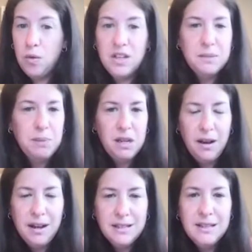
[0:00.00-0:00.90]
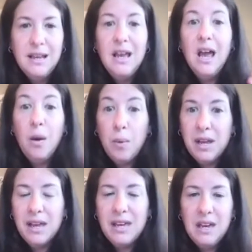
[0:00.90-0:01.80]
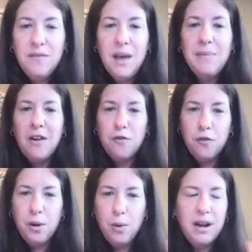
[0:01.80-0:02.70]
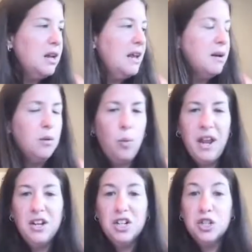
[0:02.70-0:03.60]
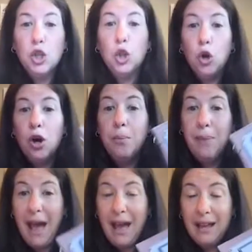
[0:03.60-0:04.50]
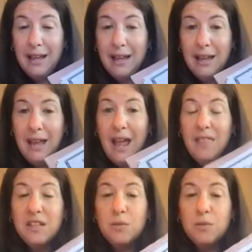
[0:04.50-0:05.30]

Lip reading: this because, and we can give them that framework and a way to just look back. And this